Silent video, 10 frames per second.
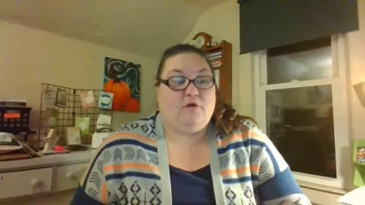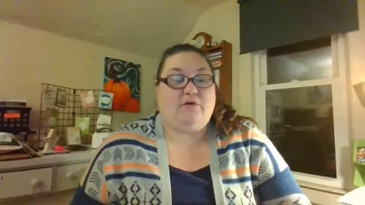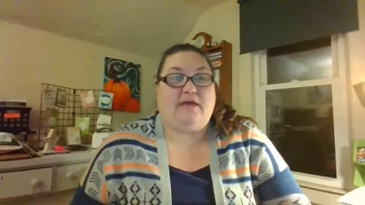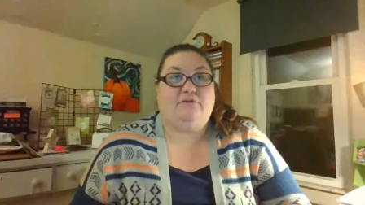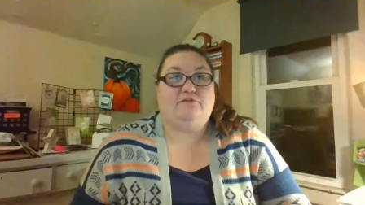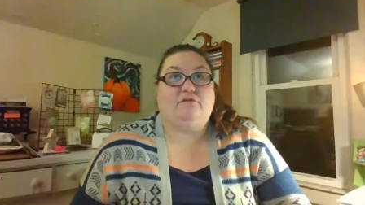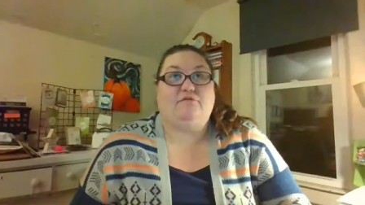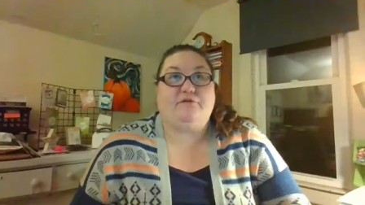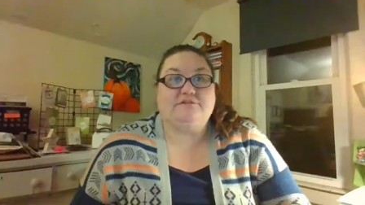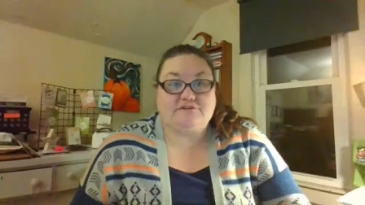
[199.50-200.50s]
Okay, so
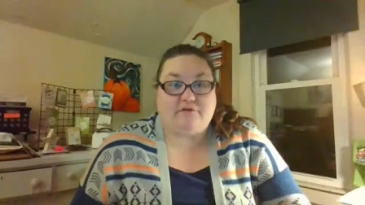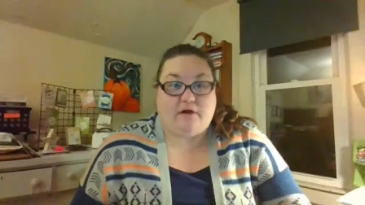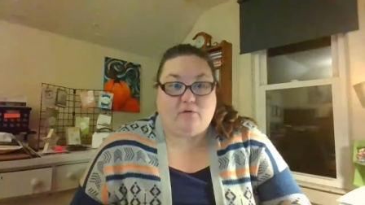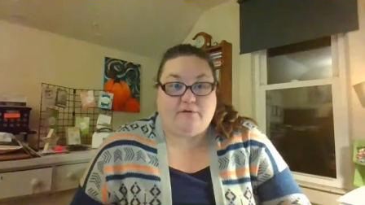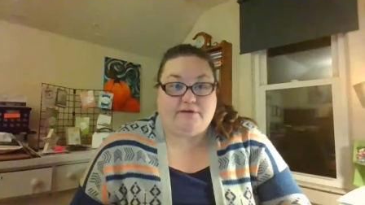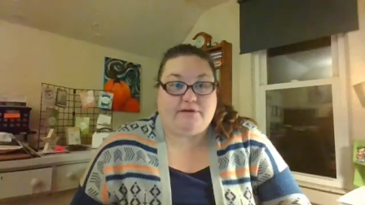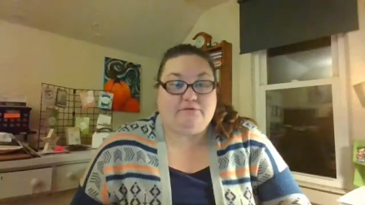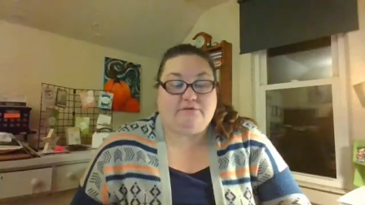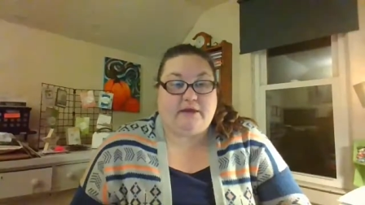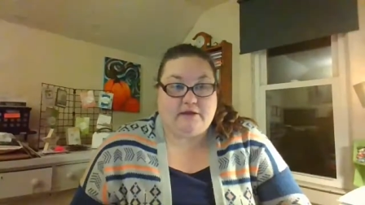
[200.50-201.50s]
first of all, when you
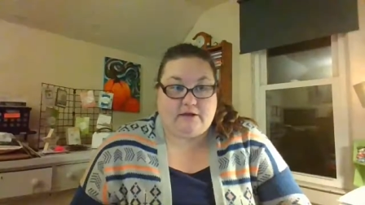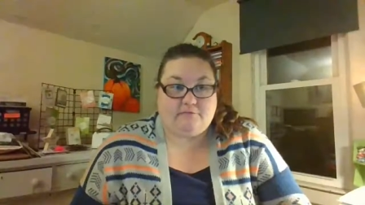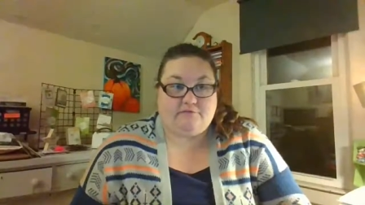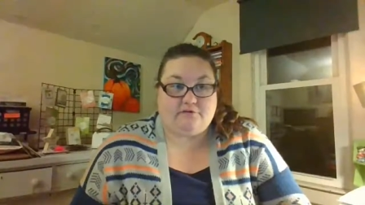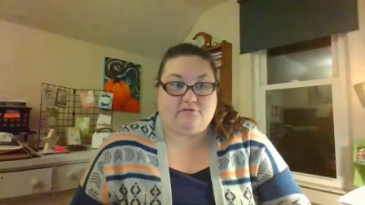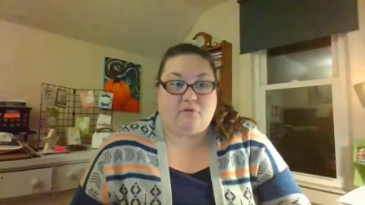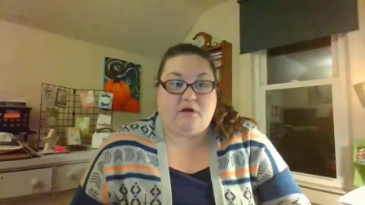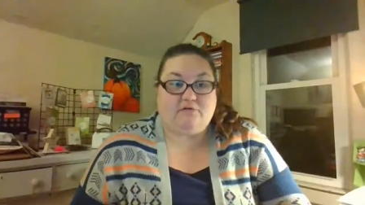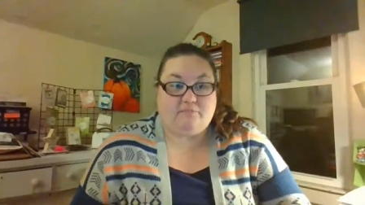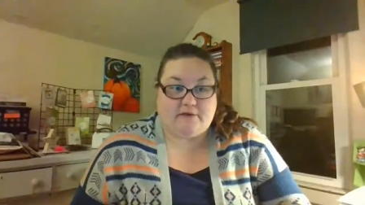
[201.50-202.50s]
sign up for
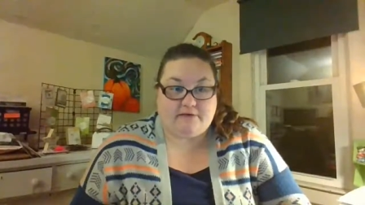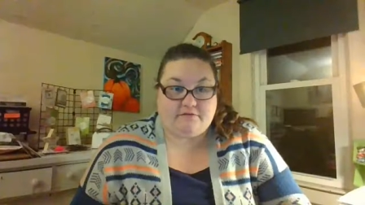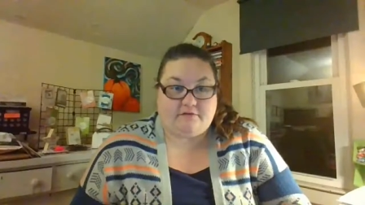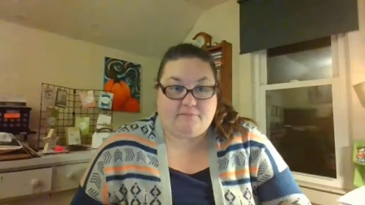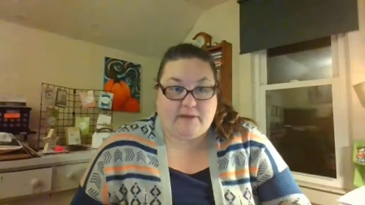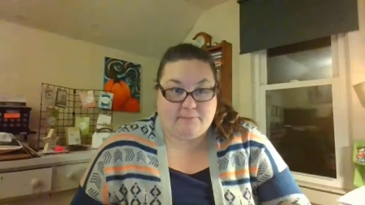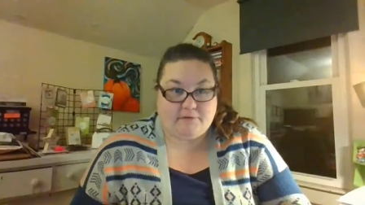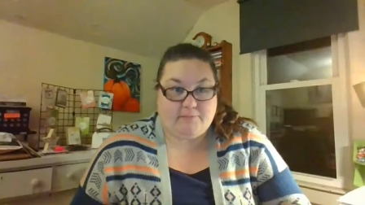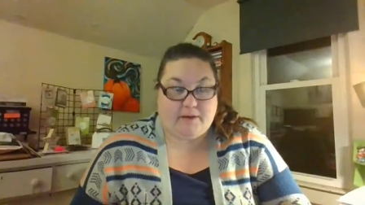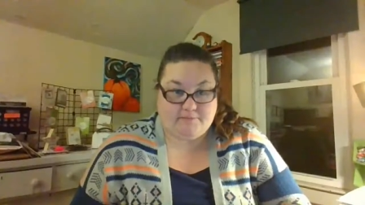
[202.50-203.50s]
12 months of
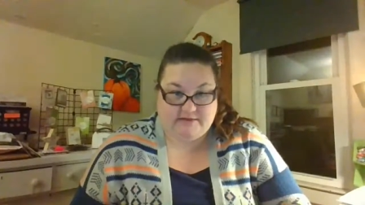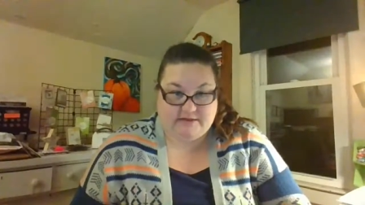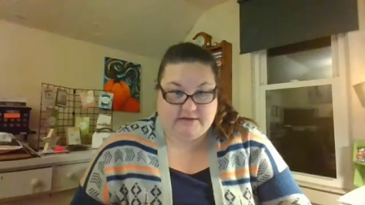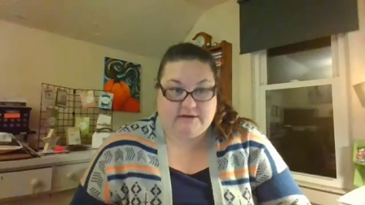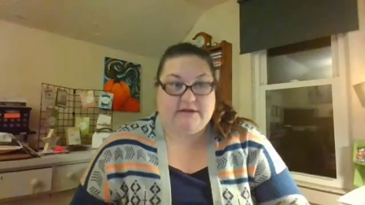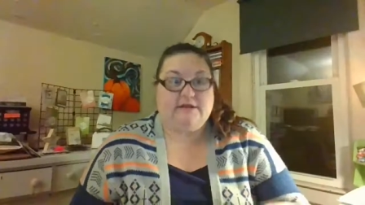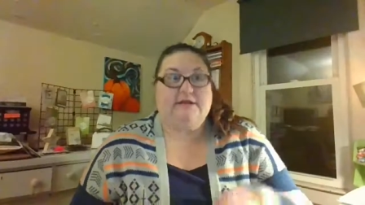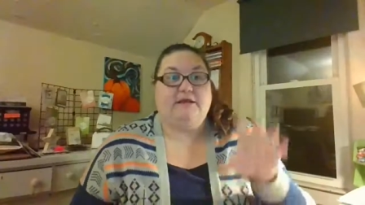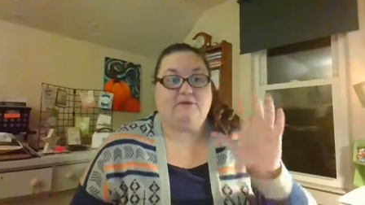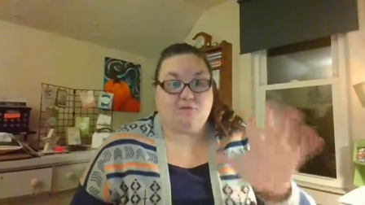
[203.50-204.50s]
Paper Pumpkin
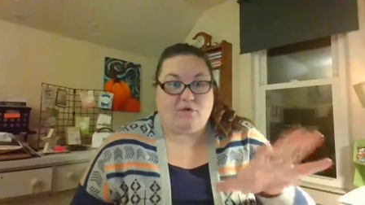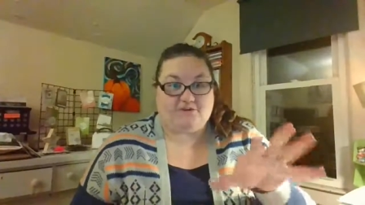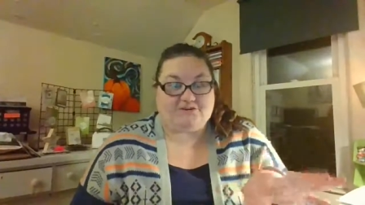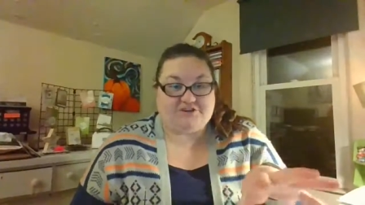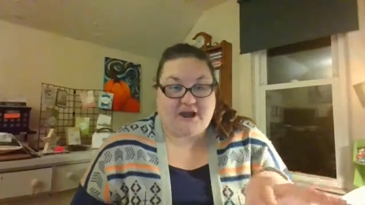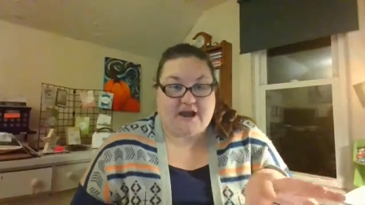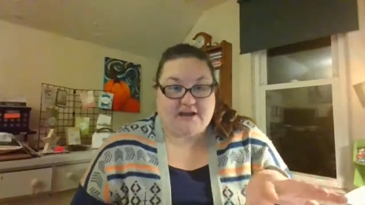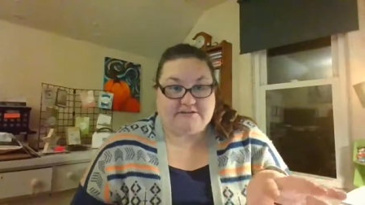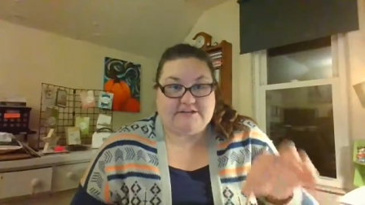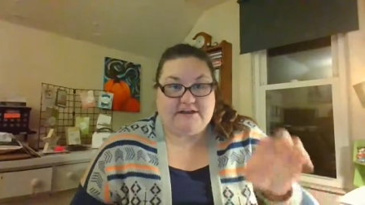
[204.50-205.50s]
in one
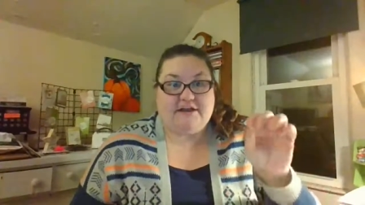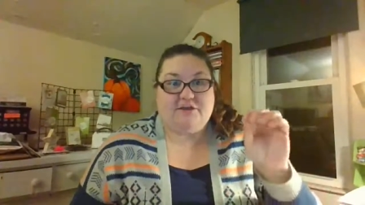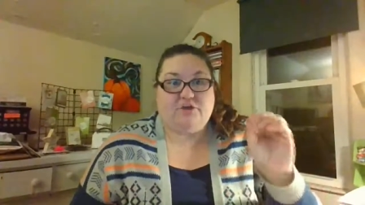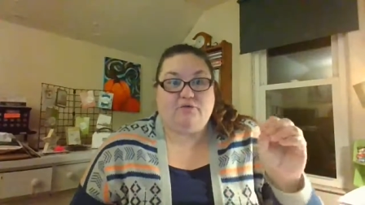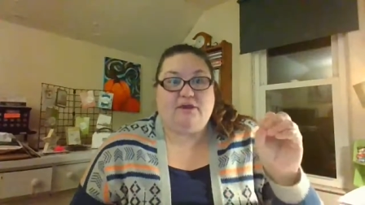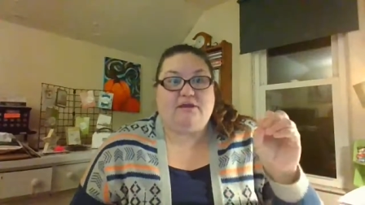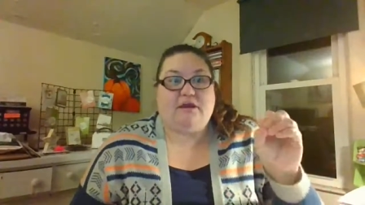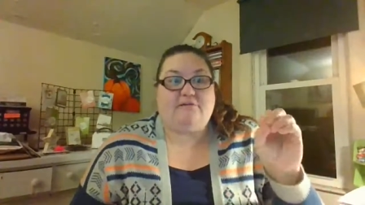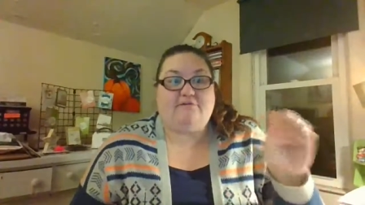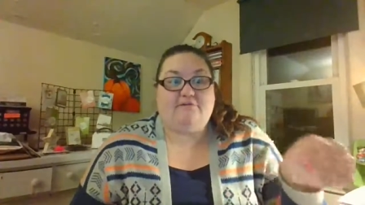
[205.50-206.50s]
shot, you get
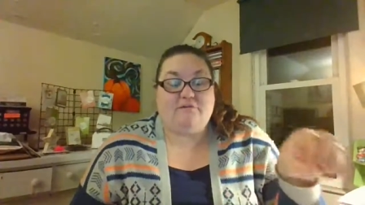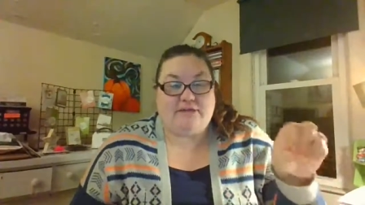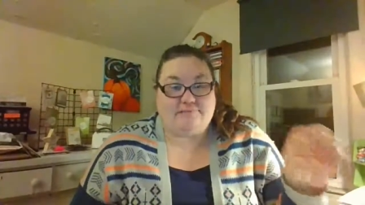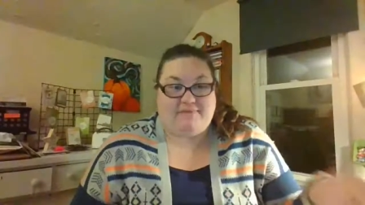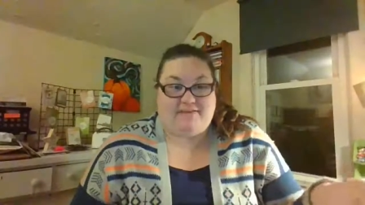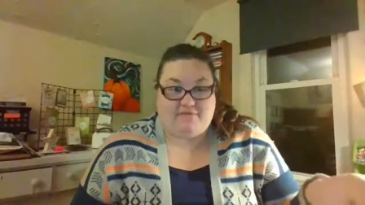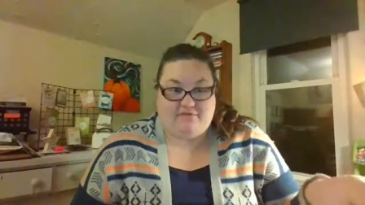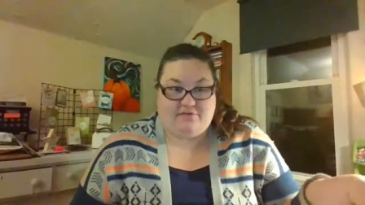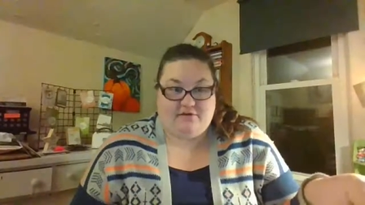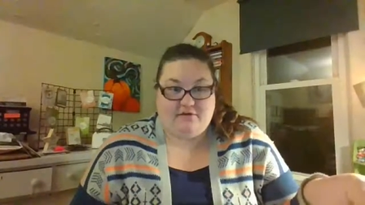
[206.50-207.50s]
a free
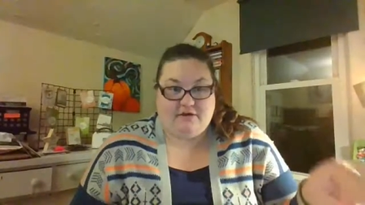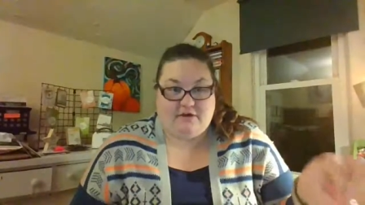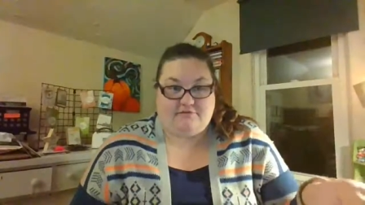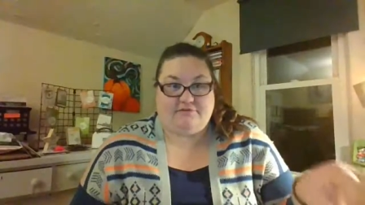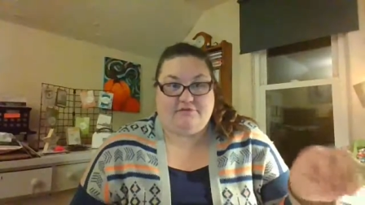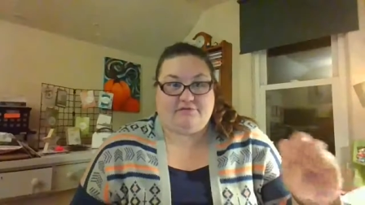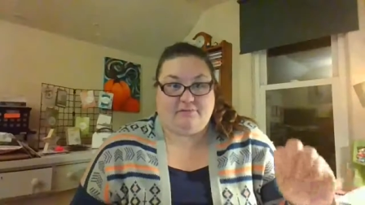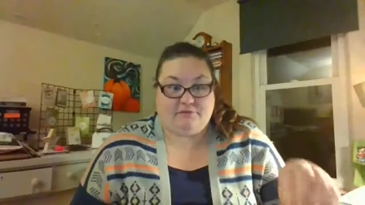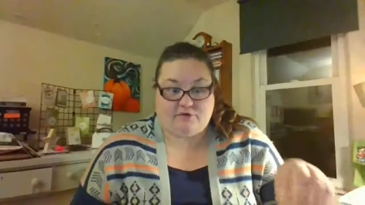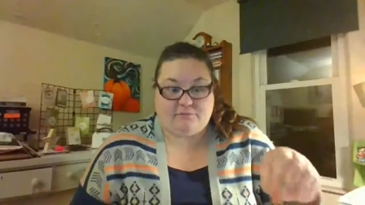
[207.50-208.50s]
month of the
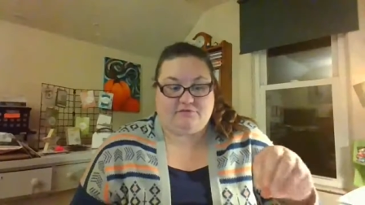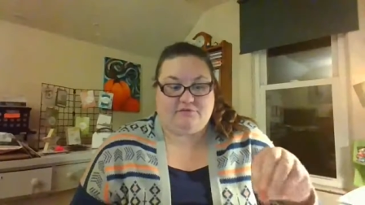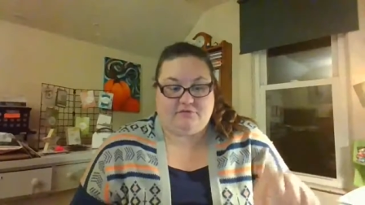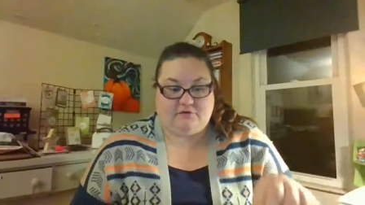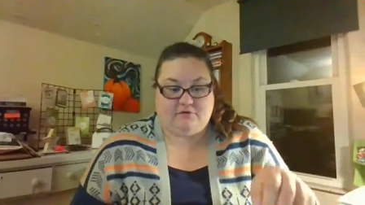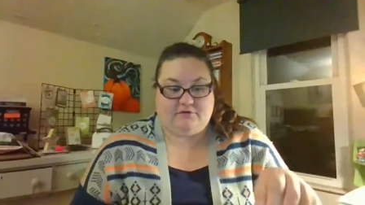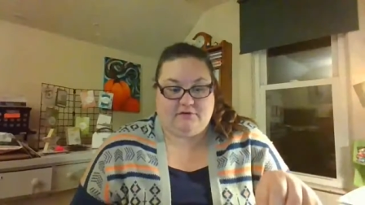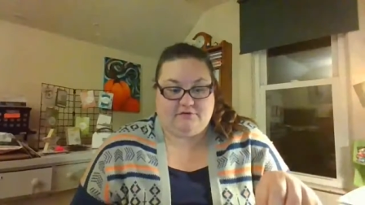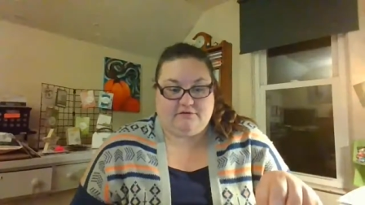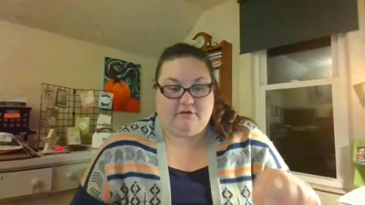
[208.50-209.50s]
subscription
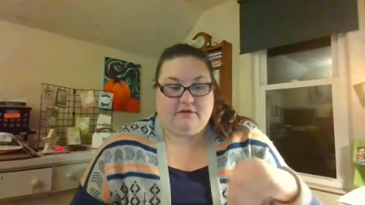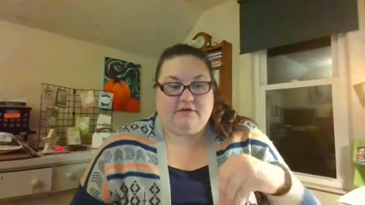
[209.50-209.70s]
service.